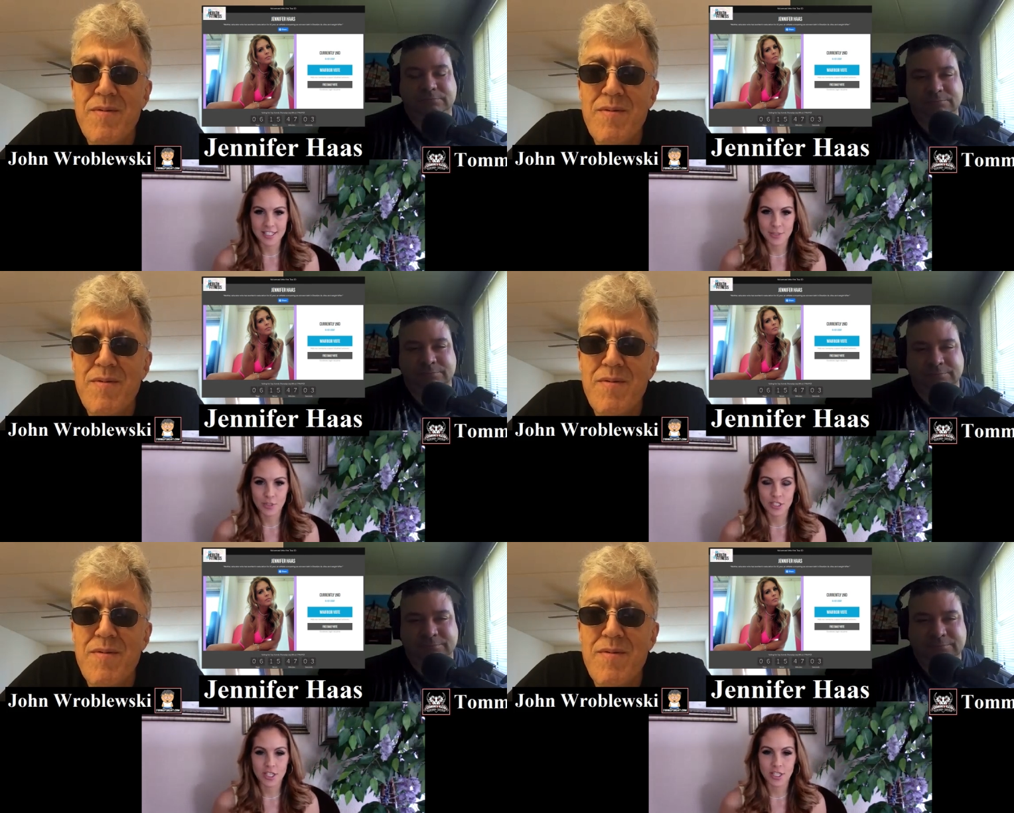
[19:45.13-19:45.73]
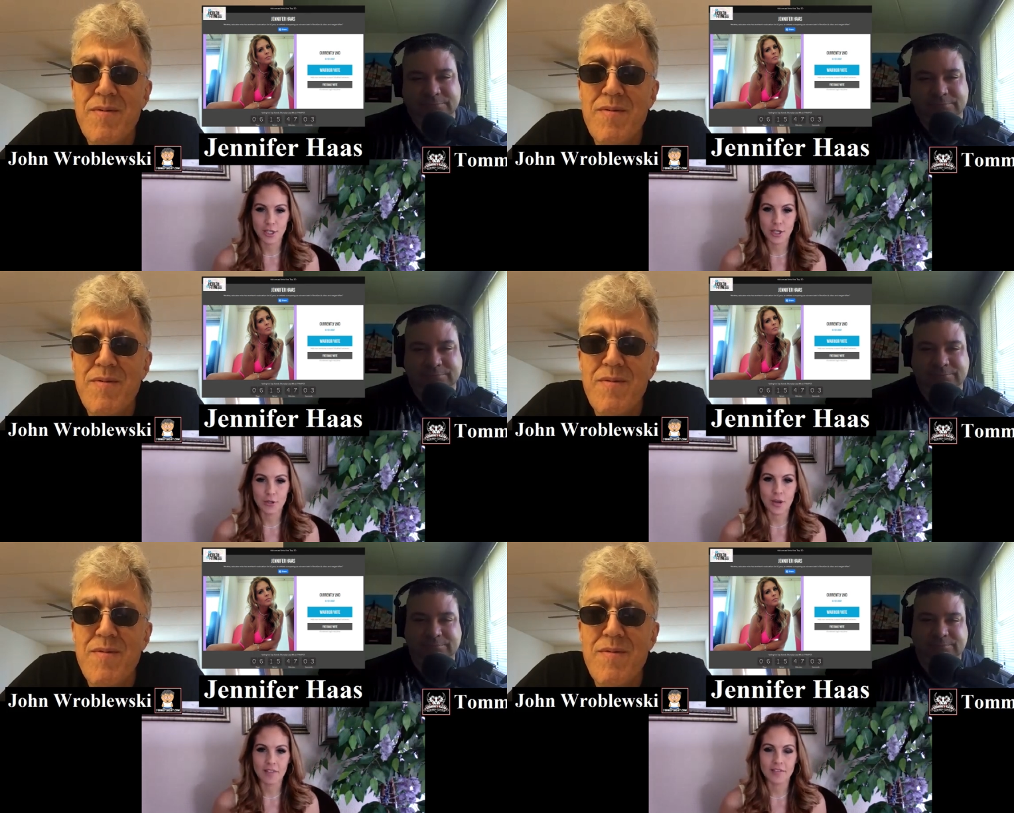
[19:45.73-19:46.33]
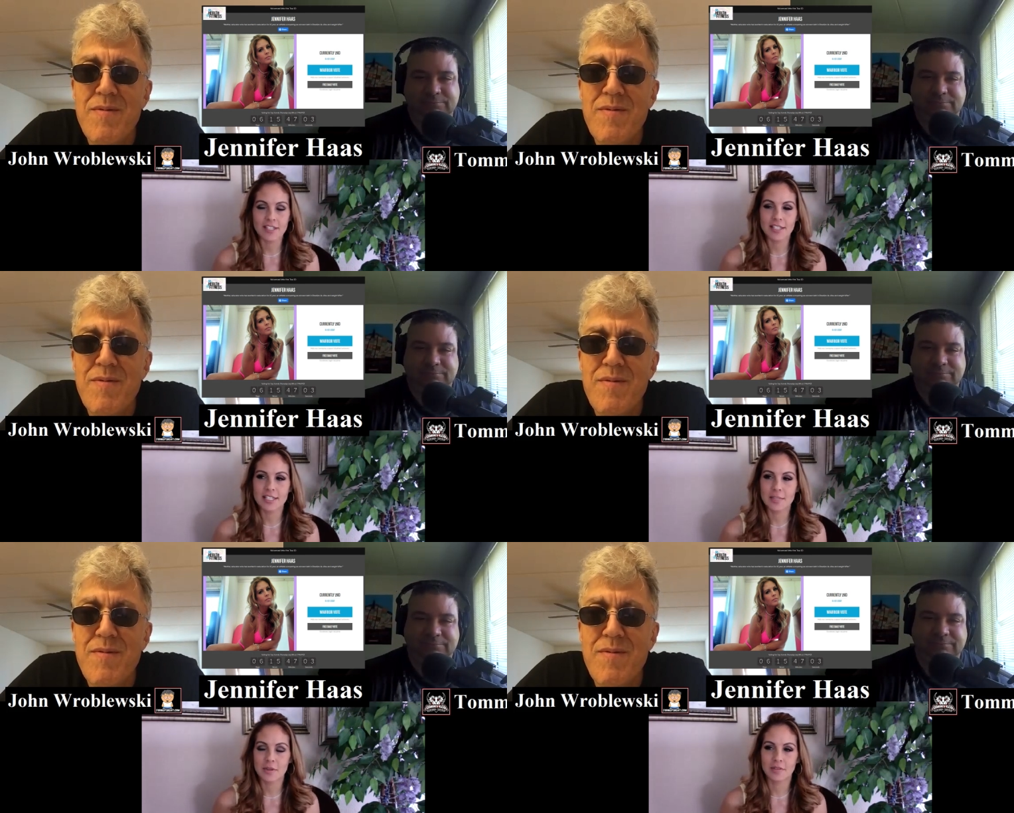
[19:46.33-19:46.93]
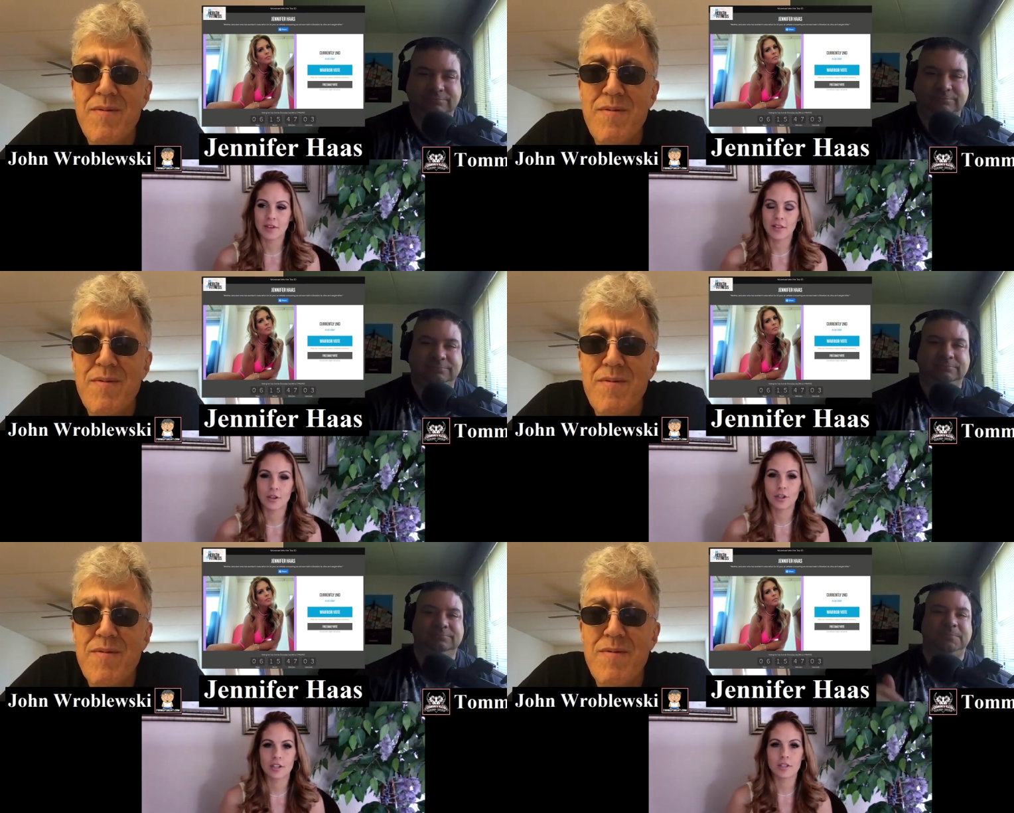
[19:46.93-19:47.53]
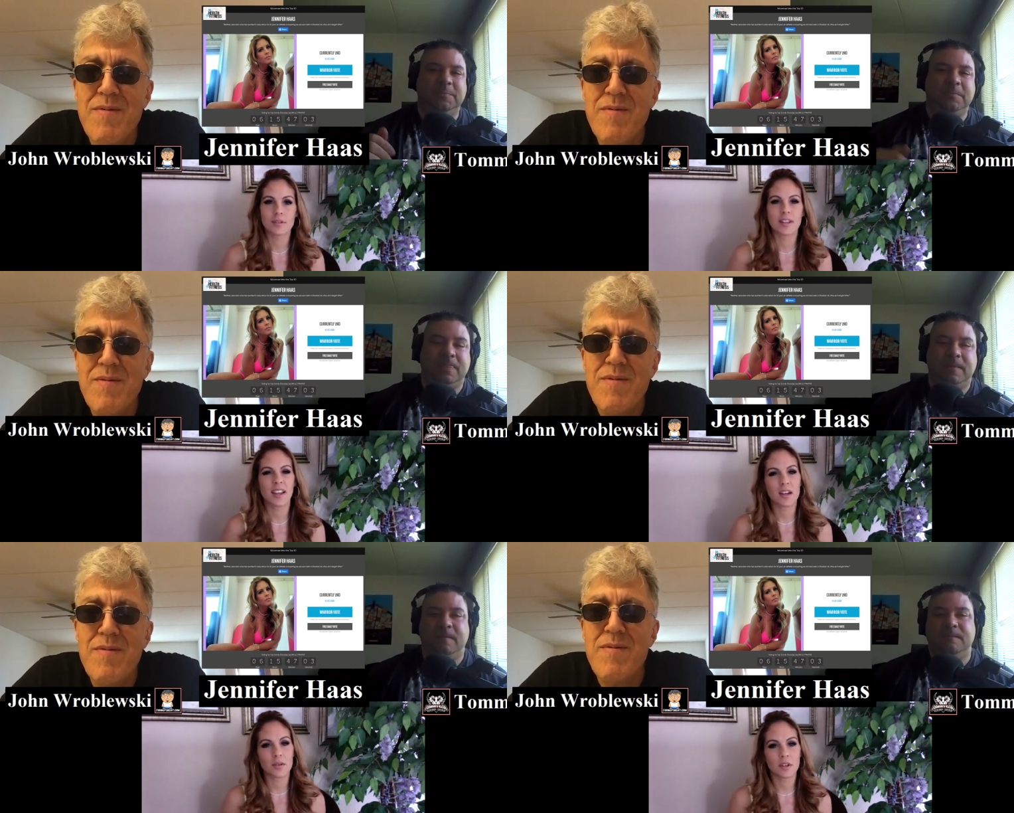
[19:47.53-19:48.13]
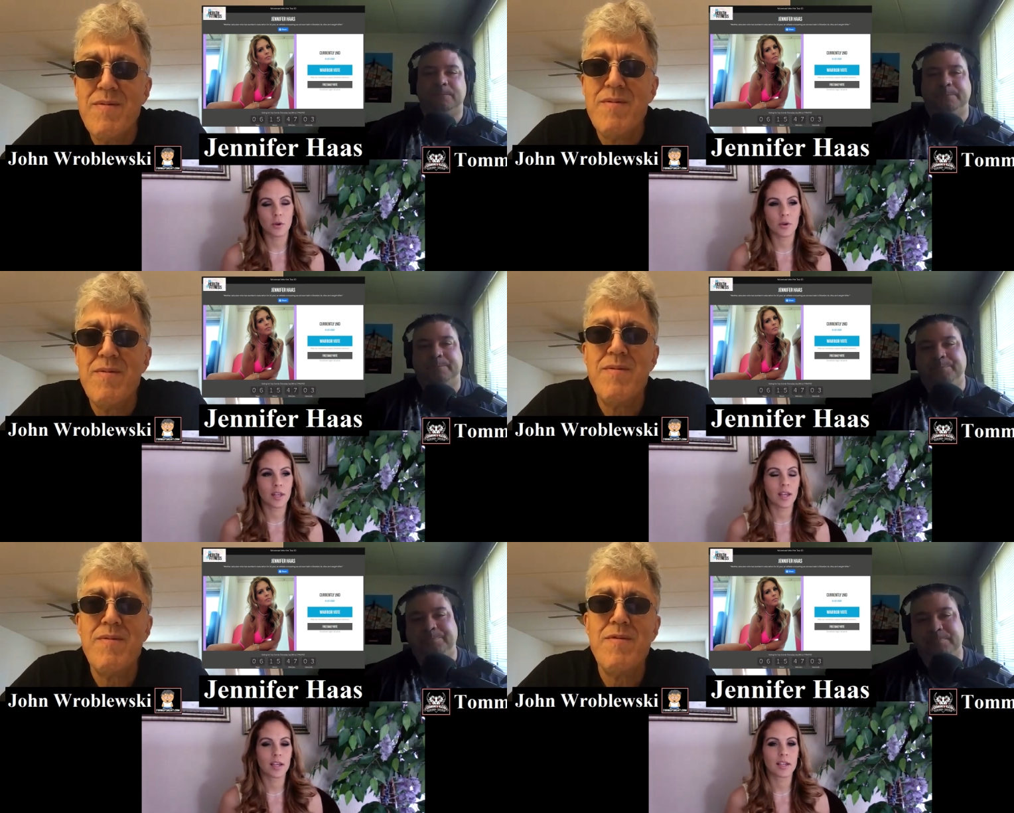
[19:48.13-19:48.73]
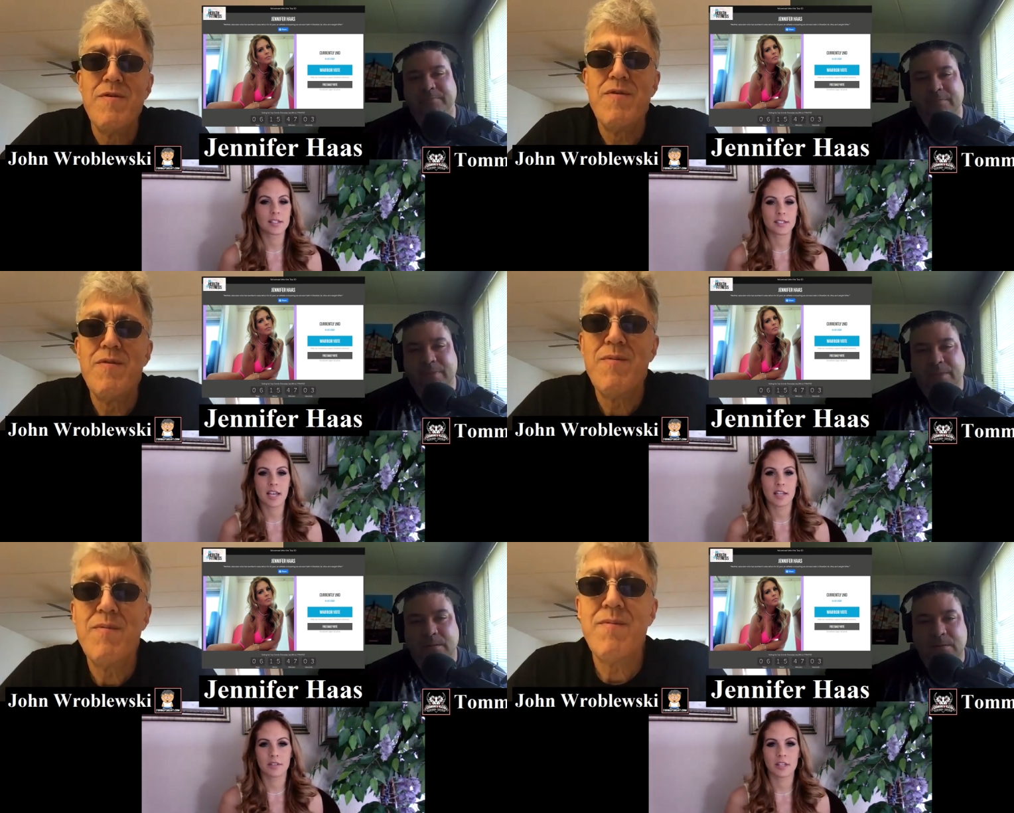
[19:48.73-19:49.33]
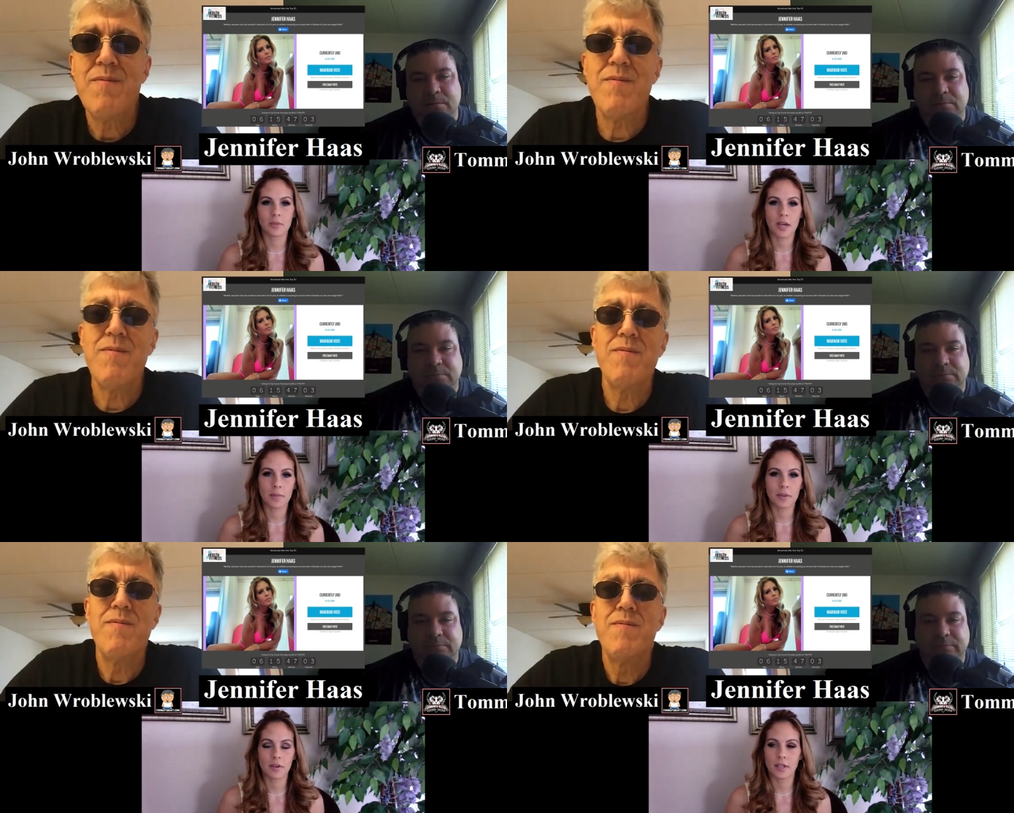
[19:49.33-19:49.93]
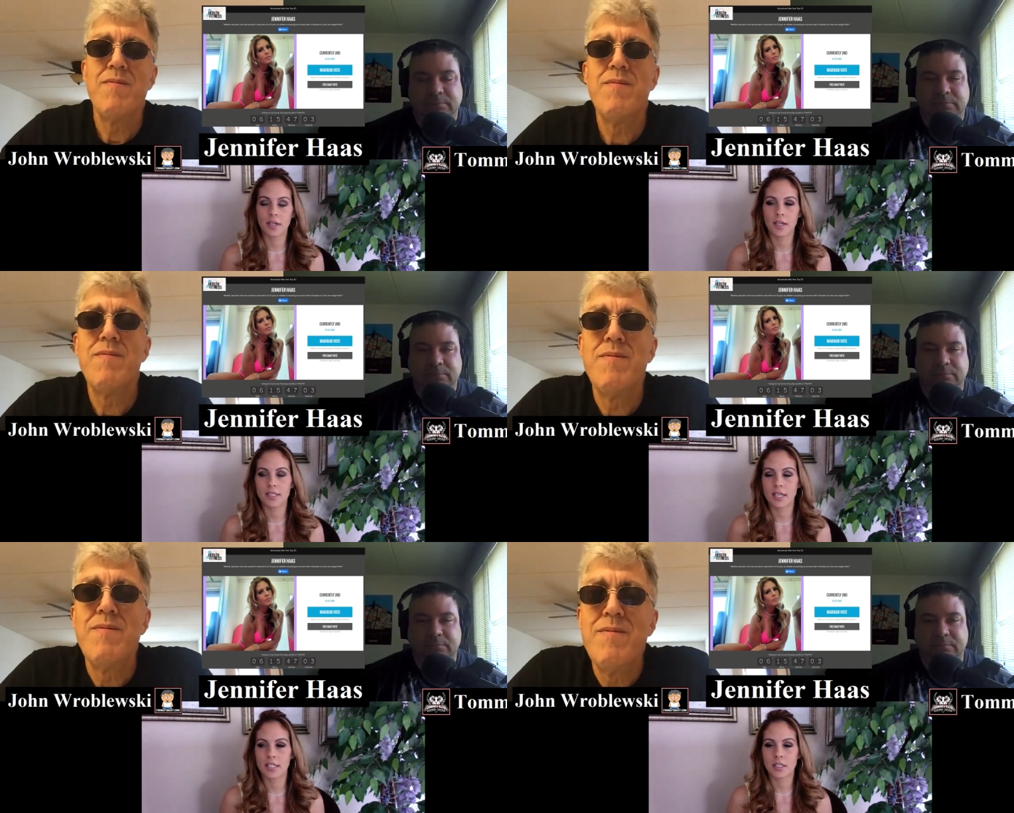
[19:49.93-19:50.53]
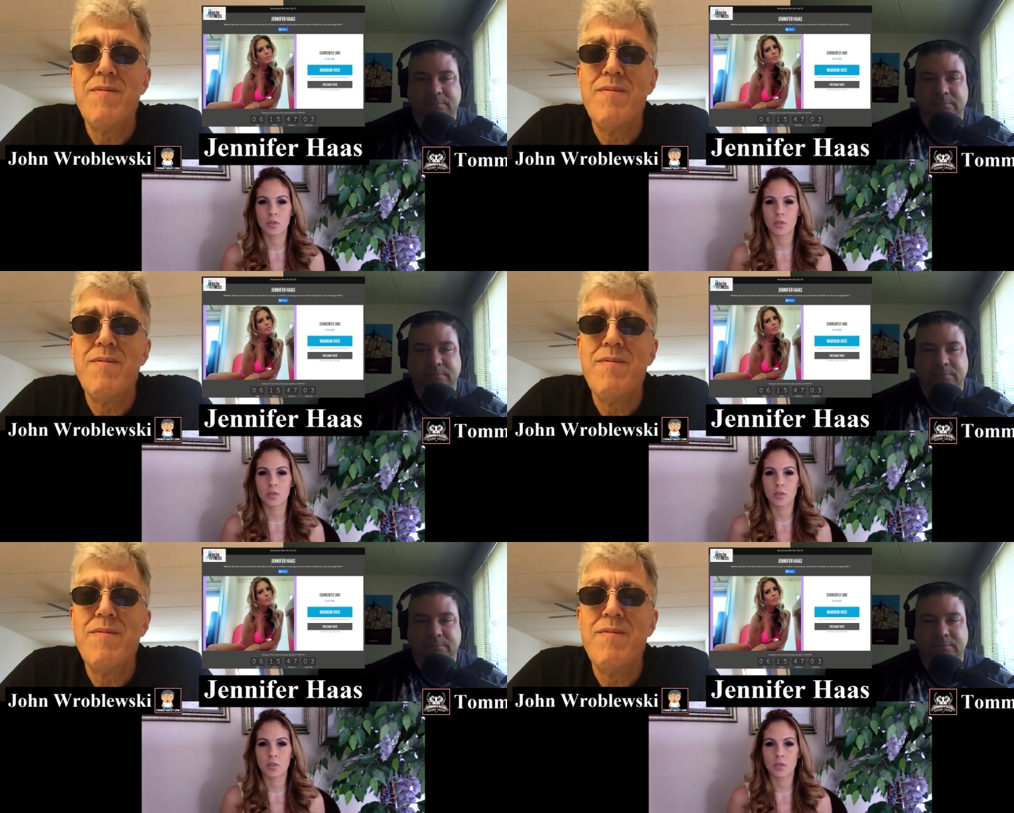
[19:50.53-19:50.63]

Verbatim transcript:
Speaker 1: which mm you know i've seen some of other girls were like i don't want to go in that because it's kind of like a popularity contest which